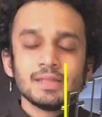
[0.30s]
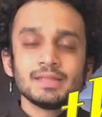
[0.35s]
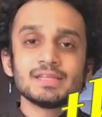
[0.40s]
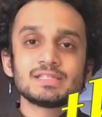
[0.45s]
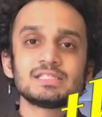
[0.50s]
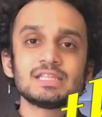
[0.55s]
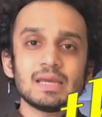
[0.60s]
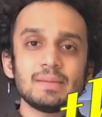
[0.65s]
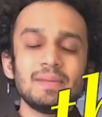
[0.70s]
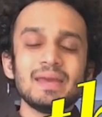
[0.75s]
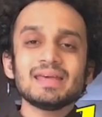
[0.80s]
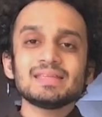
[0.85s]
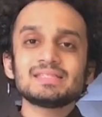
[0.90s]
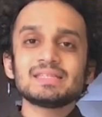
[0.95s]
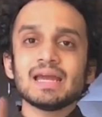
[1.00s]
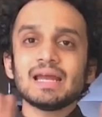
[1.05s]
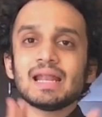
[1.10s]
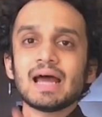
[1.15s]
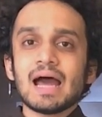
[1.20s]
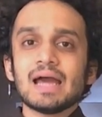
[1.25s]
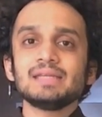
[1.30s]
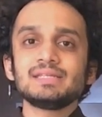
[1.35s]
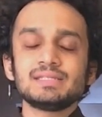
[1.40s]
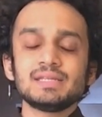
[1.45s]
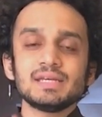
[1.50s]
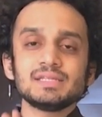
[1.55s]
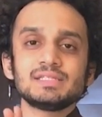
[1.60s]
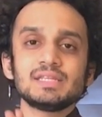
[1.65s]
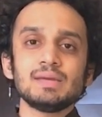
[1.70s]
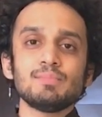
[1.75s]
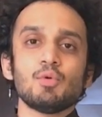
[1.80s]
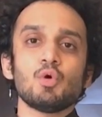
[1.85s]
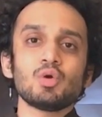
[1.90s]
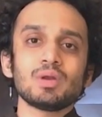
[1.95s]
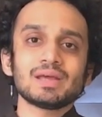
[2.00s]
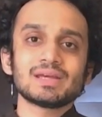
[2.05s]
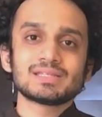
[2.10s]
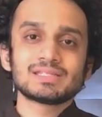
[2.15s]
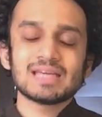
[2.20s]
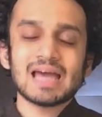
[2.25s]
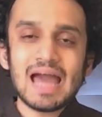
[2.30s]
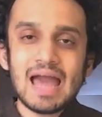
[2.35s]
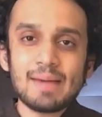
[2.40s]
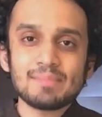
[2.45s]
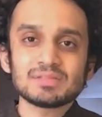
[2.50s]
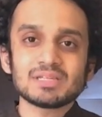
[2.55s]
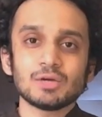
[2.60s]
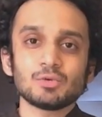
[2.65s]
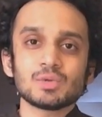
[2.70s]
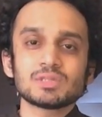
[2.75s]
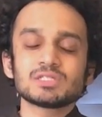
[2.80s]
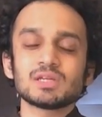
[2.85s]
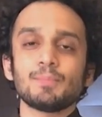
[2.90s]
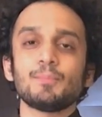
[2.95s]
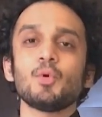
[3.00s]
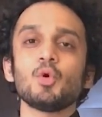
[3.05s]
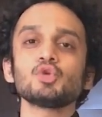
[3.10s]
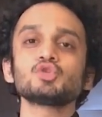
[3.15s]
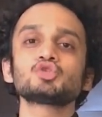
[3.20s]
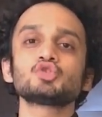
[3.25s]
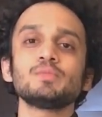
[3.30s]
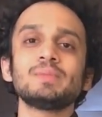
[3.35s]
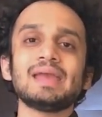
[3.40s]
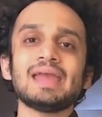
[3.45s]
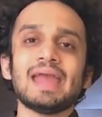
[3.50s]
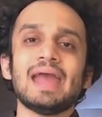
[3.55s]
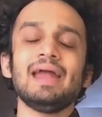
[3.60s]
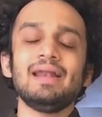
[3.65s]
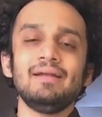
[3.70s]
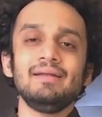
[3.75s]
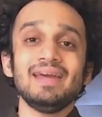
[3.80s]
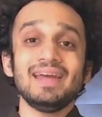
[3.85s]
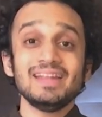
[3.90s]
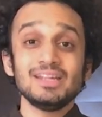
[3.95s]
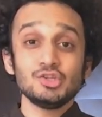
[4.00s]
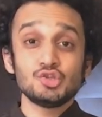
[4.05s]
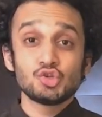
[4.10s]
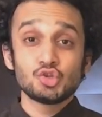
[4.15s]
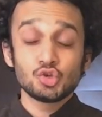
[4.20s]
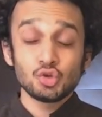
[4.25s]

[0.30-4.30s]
The CBSE and ICSE board exams that were supposed to be held in